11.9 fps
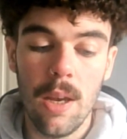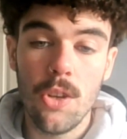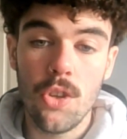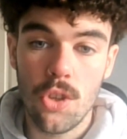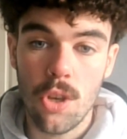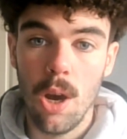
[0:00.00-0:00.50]

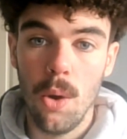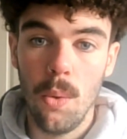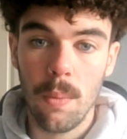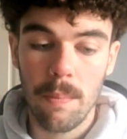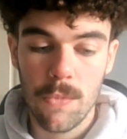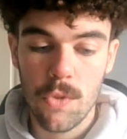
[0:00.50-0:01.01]

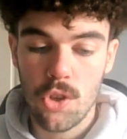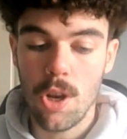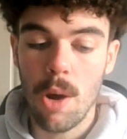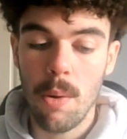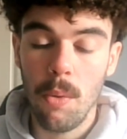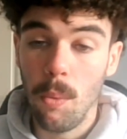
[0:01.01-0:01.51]
So
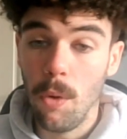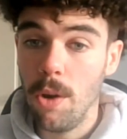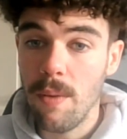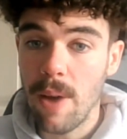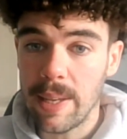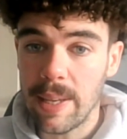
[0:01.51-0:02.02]
Genoa were
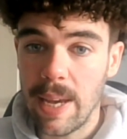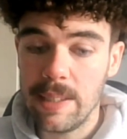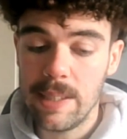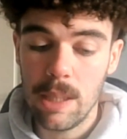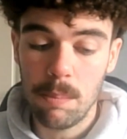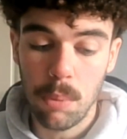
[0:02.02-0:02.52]
relegated,